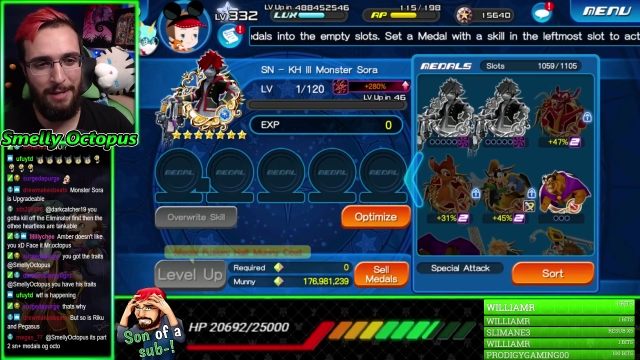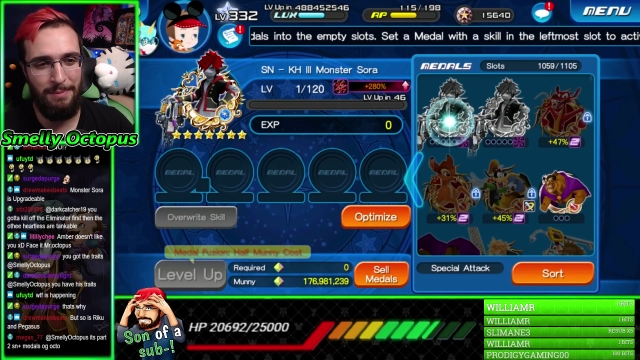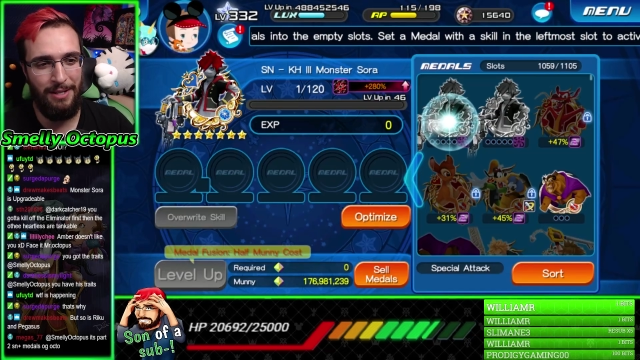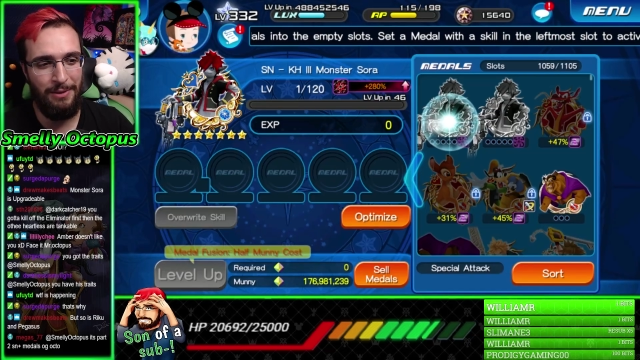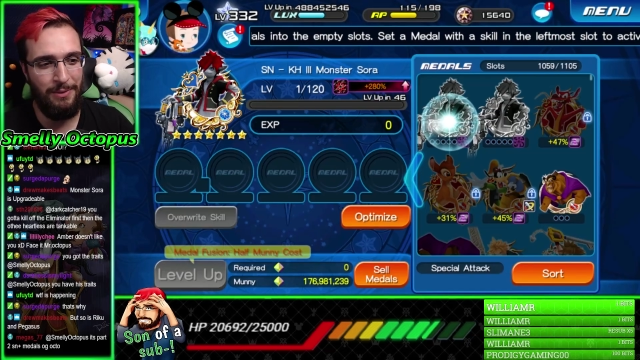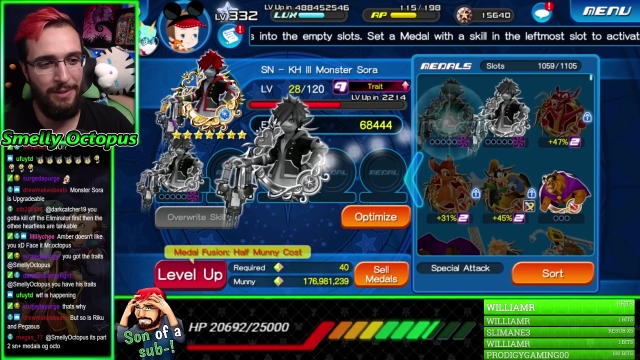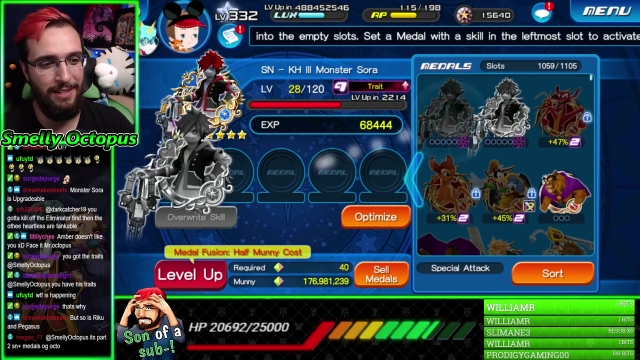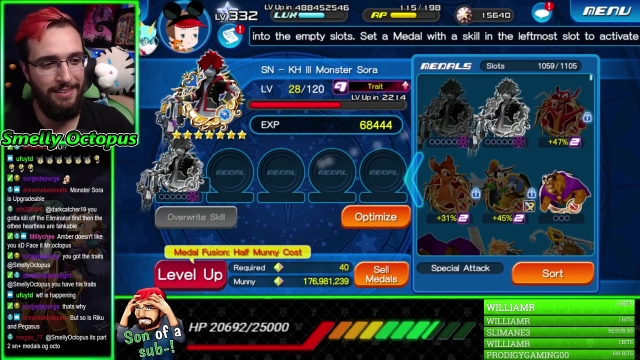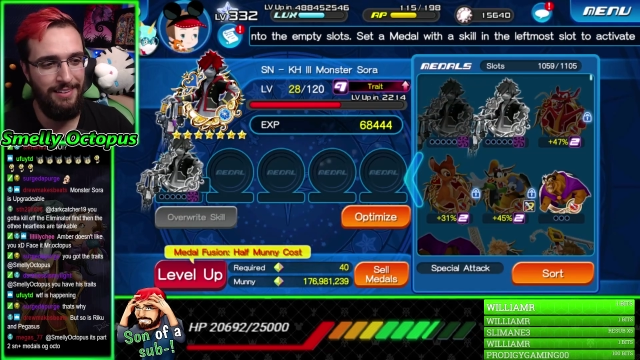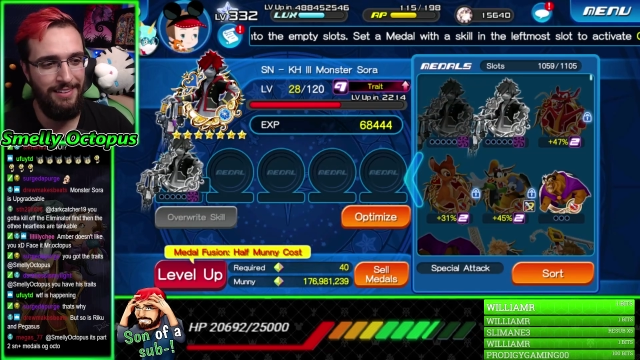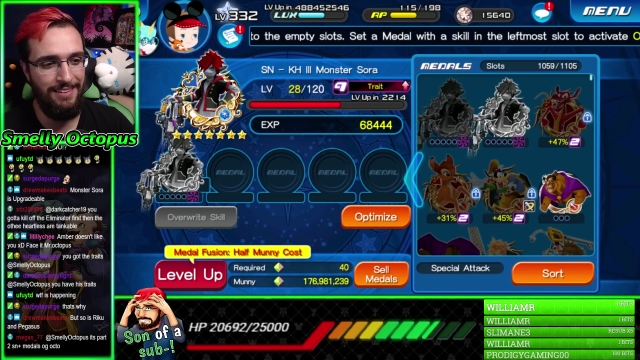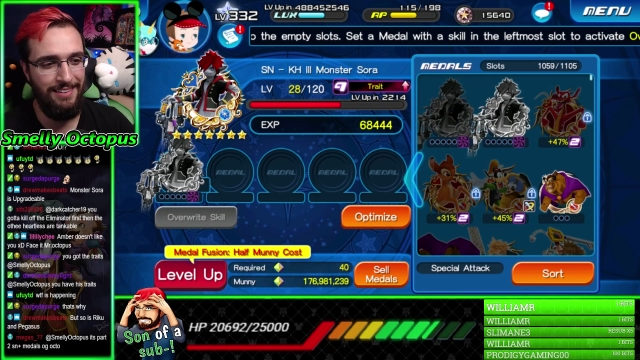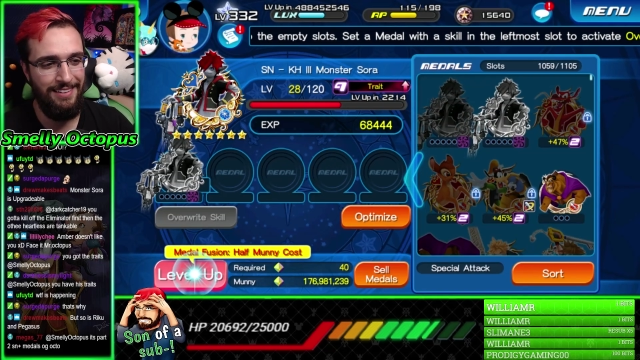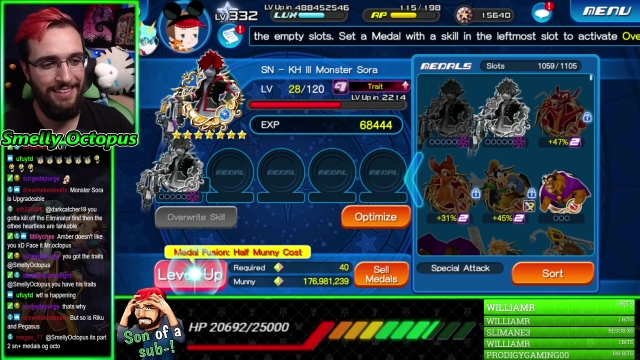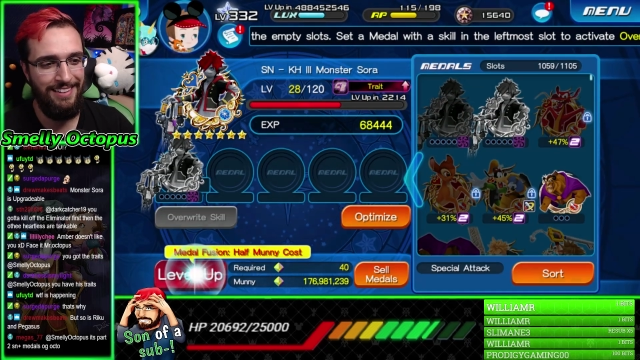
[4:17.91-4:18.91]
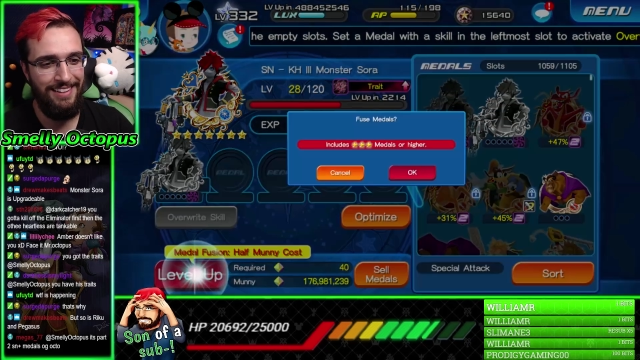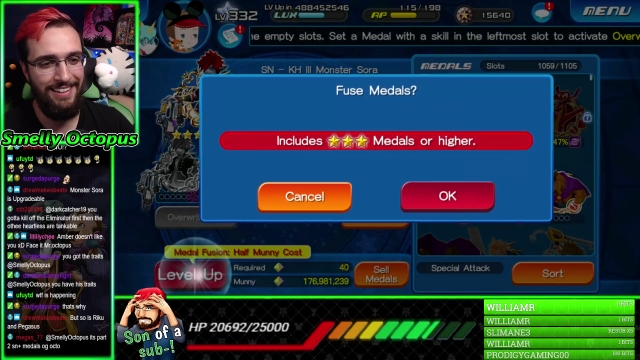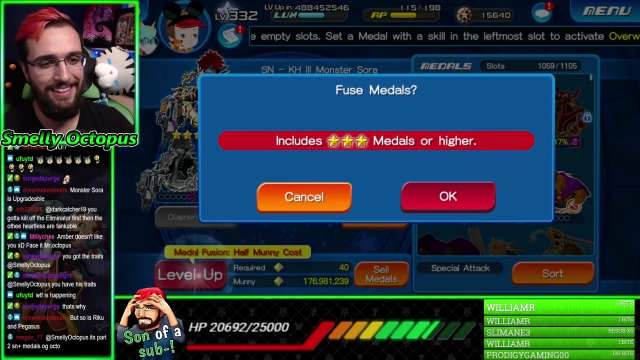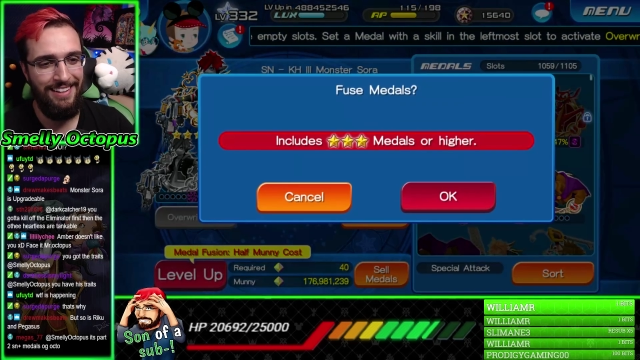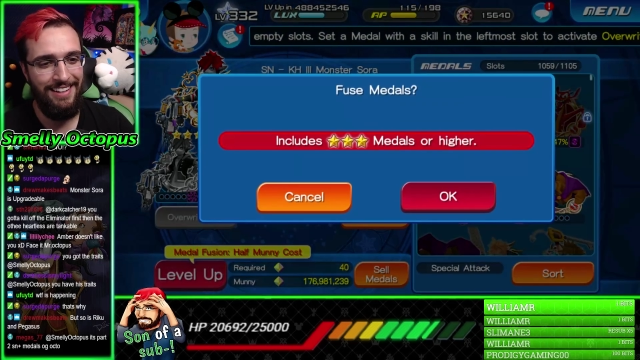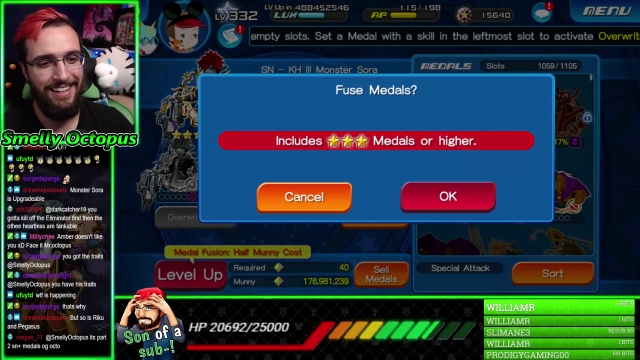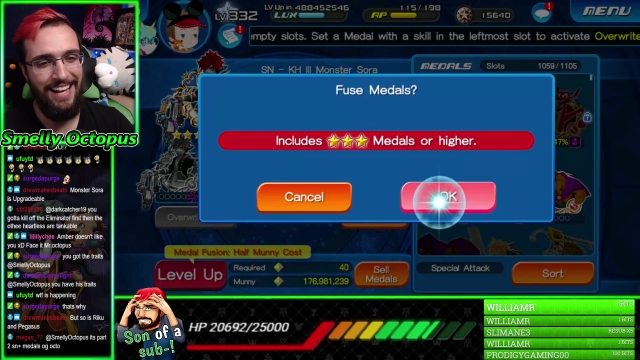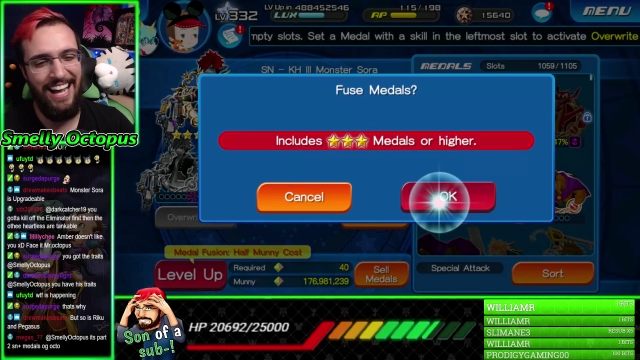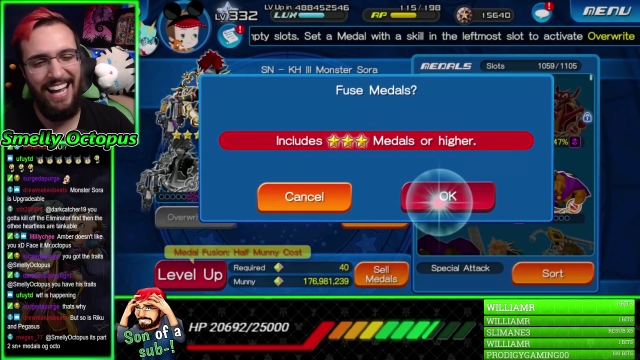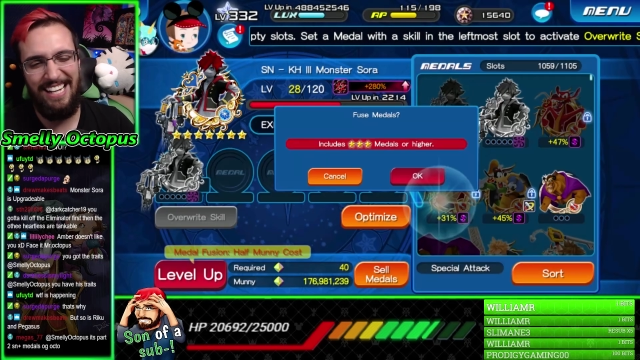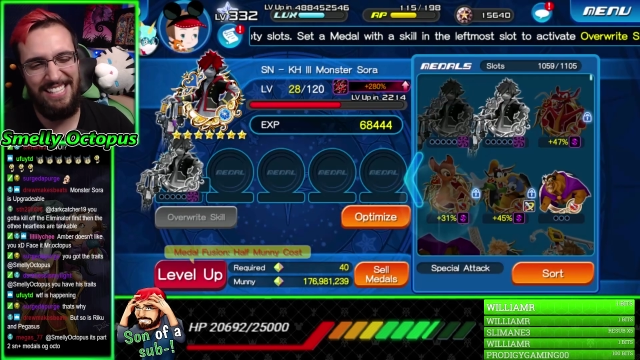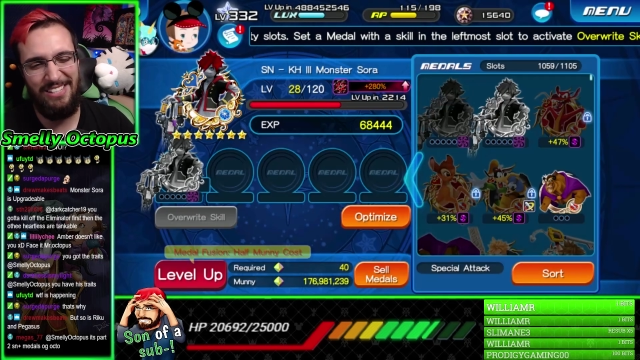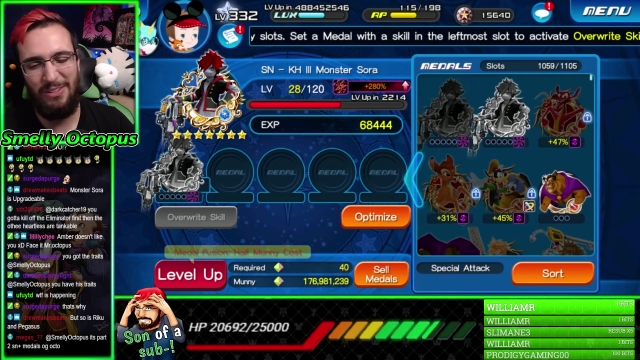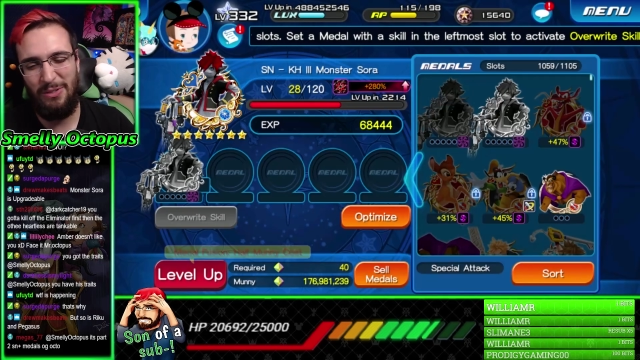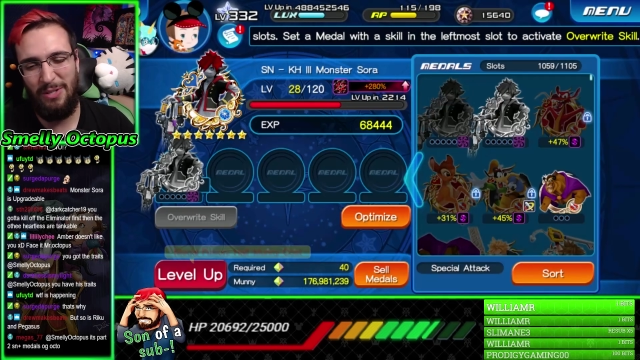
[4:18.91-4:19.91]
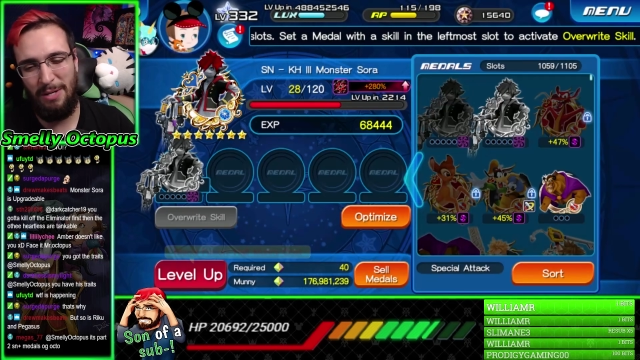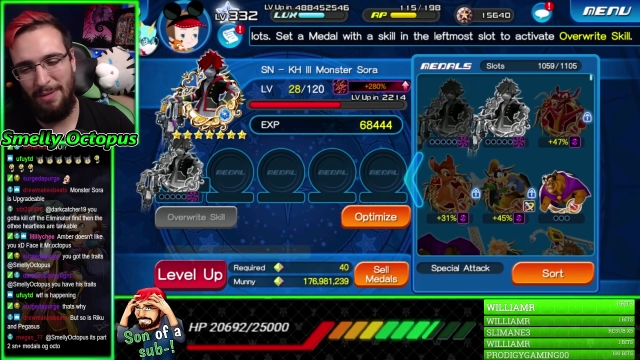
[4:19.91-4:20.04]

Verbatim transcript: by the way. I actually don't want